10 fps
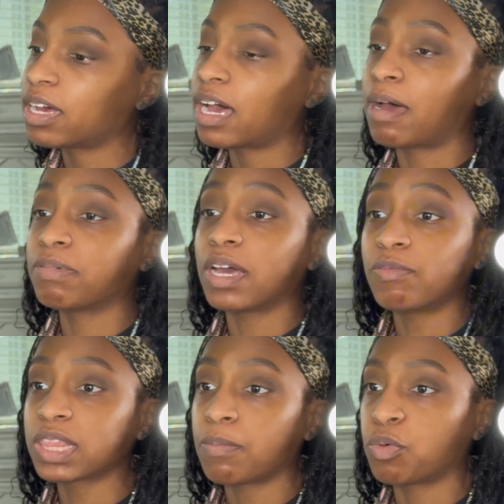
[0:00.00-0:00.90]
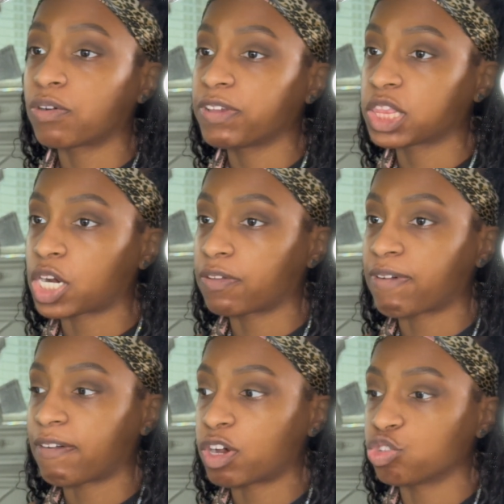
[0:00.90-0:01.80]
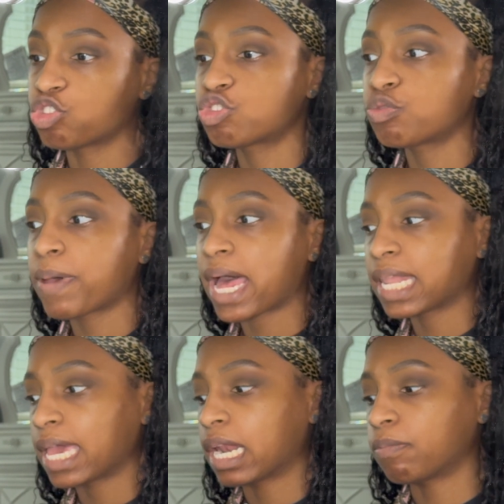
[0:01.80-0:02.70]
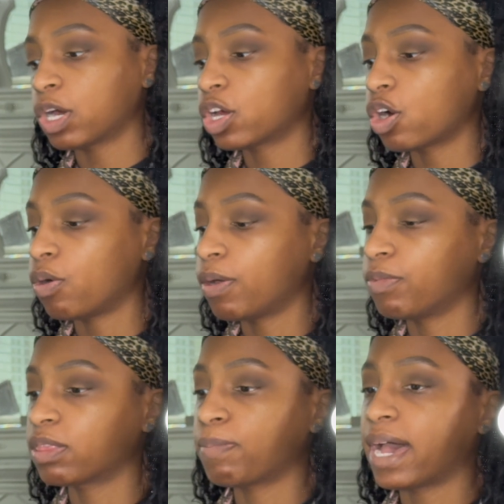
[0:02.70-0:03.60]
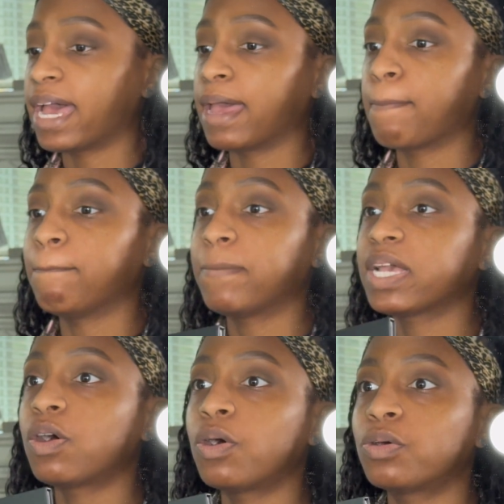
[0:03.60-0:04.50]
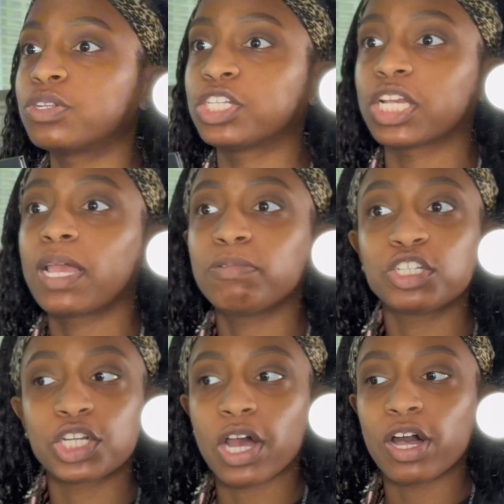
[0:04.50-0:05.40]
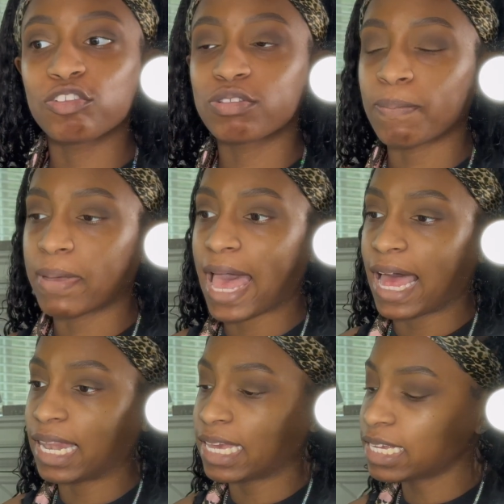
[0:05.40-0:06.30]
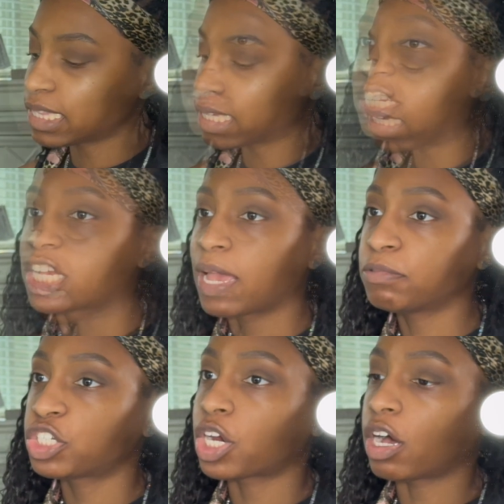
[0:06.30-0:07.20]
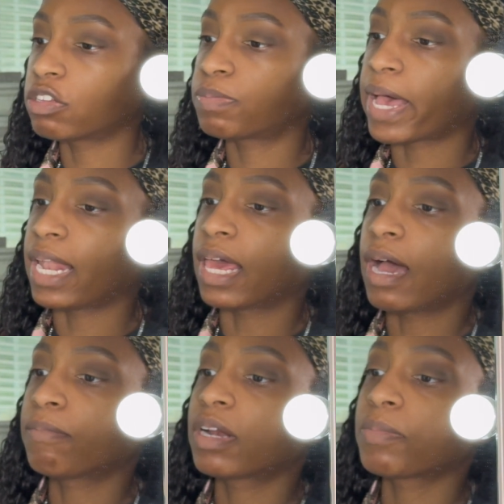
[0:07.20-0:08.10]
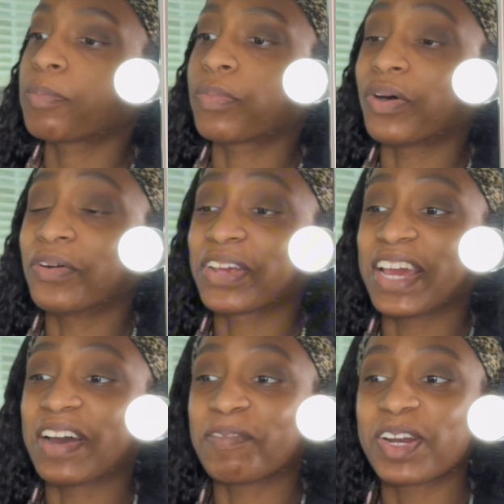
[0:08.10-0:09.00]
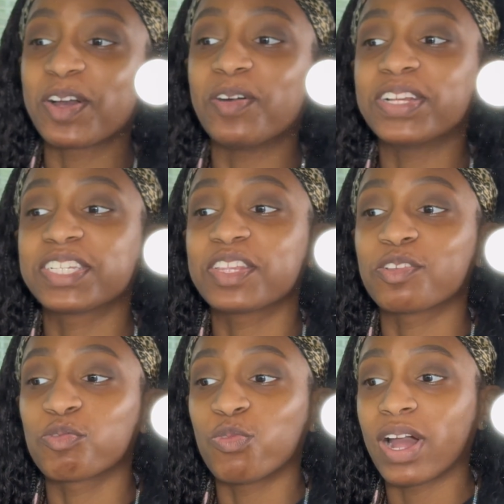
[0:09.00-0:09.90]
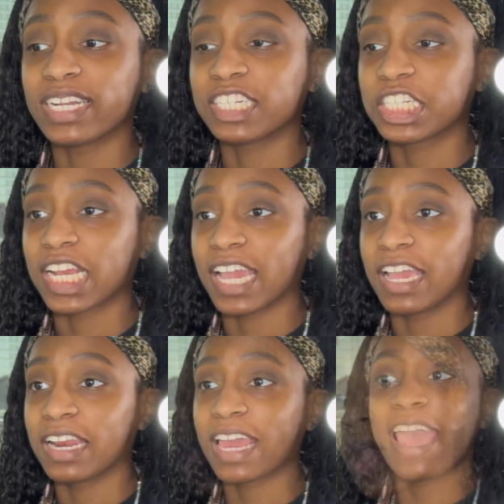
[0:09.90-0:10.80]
I'm done with the Morphe 3502 palette, and I'm gonna go in with my big old James Charles palette. The James Charles palette, I'm gonna be bold, and I'm gonna go into this white shade.